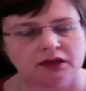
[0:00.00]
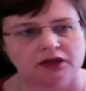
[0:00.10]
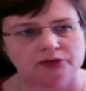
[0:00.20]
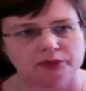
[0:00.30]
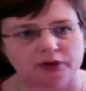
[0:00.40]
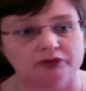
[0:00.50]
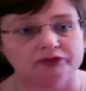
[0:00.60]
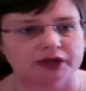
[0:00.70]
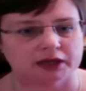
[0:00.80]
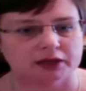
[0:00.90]
I do a lot
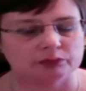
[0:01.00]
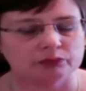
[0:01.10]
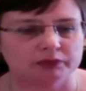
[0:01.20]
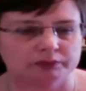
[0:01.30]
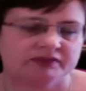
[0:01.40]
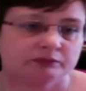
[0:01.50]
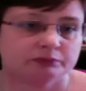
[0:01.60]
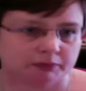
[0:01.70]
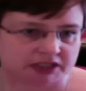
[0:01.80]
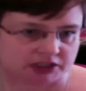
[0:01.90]
of
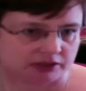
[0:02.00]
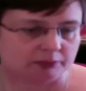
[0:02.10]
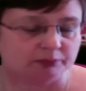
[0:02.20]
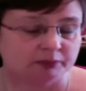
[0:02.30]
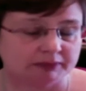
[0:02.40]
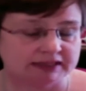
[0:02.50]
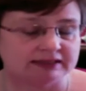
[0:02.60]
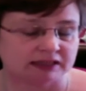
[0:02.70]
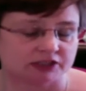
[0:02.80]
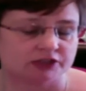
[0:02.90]
WordPress
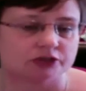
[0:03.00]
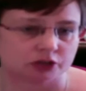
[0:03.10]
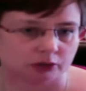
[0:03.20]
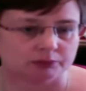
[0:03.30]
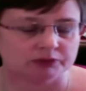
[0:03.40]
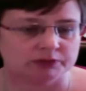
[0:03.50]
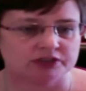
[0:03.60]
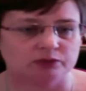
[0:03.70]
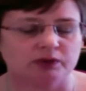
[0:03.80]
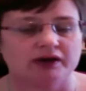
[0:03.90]
implementation jobs, which
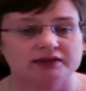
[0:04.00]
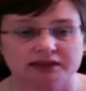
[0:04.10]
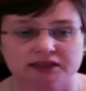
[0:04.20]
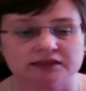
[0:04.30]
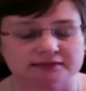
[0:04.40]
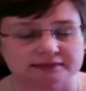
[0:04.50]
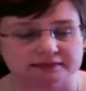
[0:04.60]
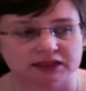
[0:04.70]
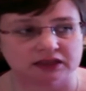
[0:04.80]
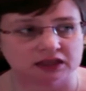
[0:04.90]
is where I take an
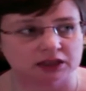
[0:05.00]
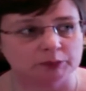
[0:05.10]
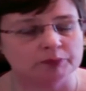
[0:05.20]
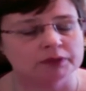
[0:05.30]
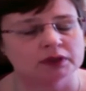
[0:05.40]
existing theme,